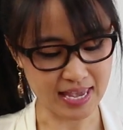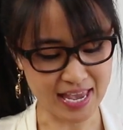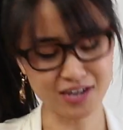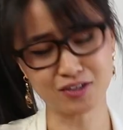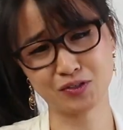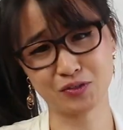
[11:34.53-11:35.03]

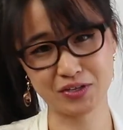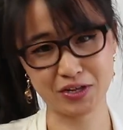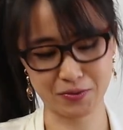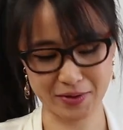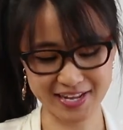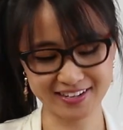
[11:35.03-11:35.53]
And also, you
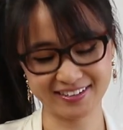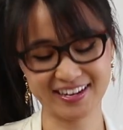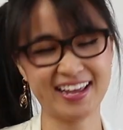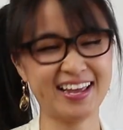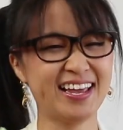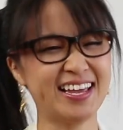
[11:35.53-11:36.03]
know what?
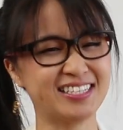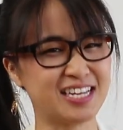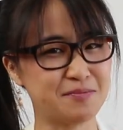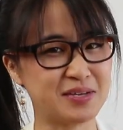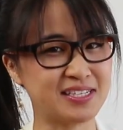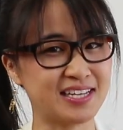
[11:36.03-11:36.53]
It's going
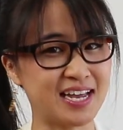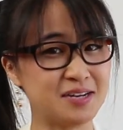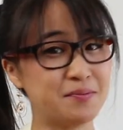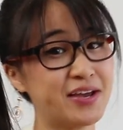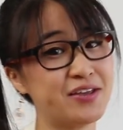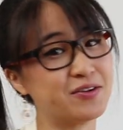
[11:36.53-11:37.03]
to be
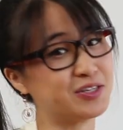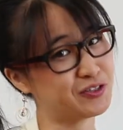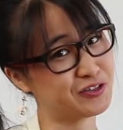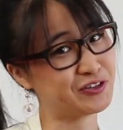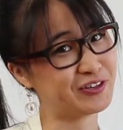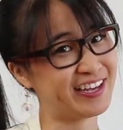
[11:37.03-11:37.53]
signed by yours
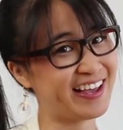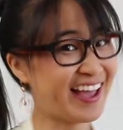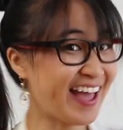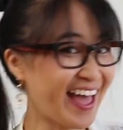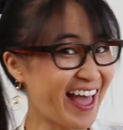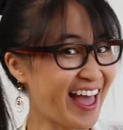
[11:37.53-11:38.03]

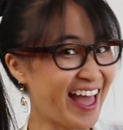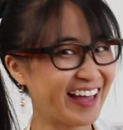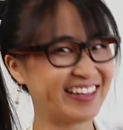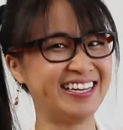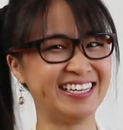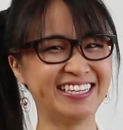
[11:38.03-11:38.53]

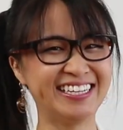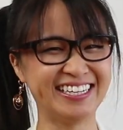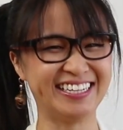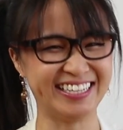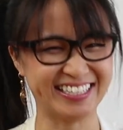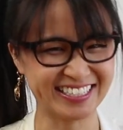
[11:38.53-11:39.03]

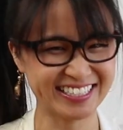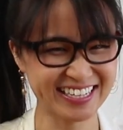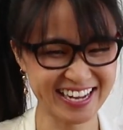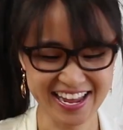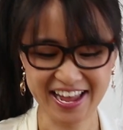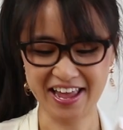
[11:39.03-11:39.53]
truly.
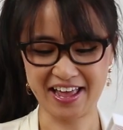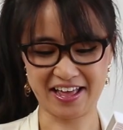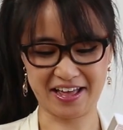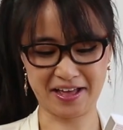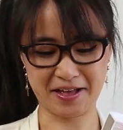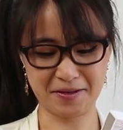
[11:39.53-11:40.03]

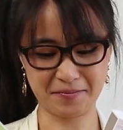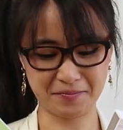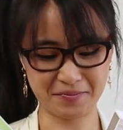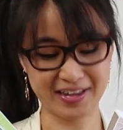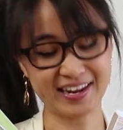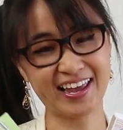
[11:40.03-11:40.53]

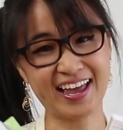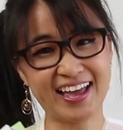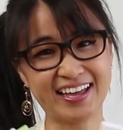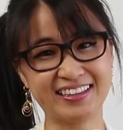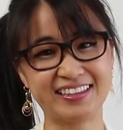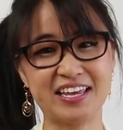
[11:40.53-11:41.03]
But
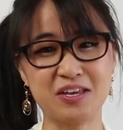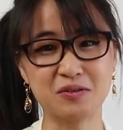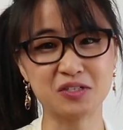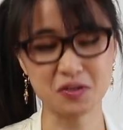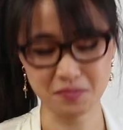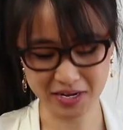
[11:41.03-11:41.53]
yeah, thank you
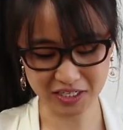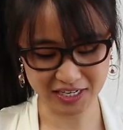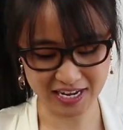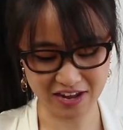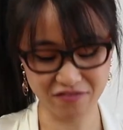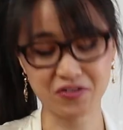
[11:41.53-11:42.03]
so much
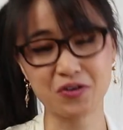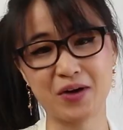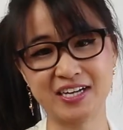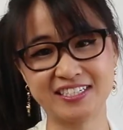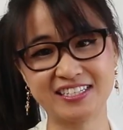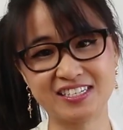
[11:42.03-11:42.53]
again for
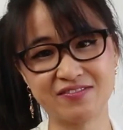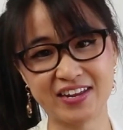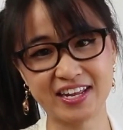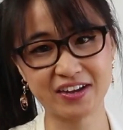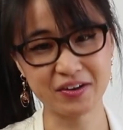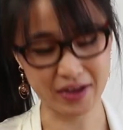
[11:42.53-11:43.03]
watching this
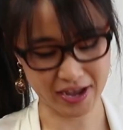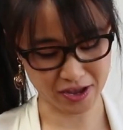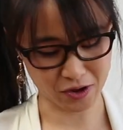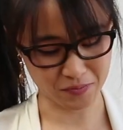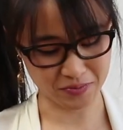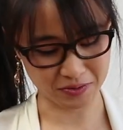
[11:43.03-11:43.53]
video. I
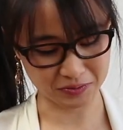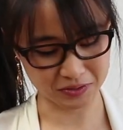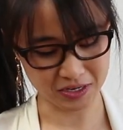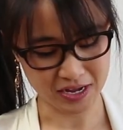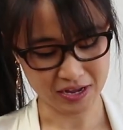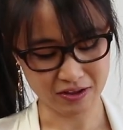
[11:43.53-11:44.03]
hope
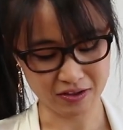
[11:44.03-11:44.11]
you